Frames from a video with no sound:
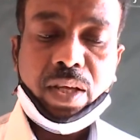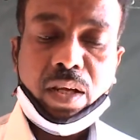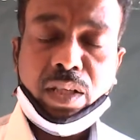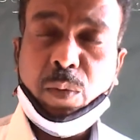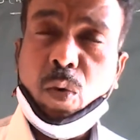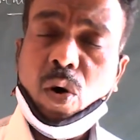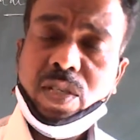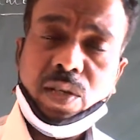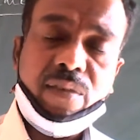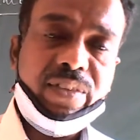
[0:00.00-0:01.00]
in the
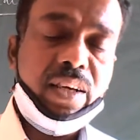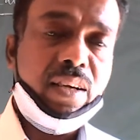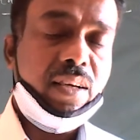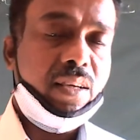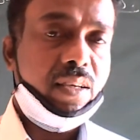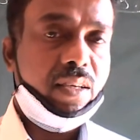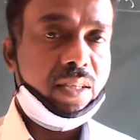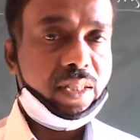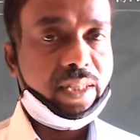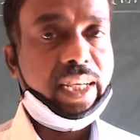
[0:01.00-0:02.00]
most of the
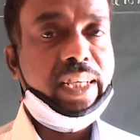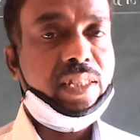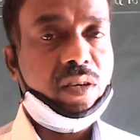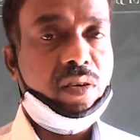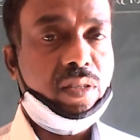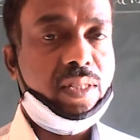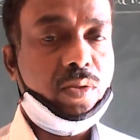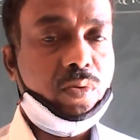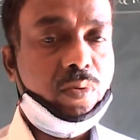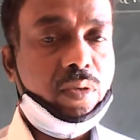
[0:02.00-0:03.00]
states
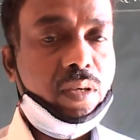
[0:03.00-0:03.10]
also.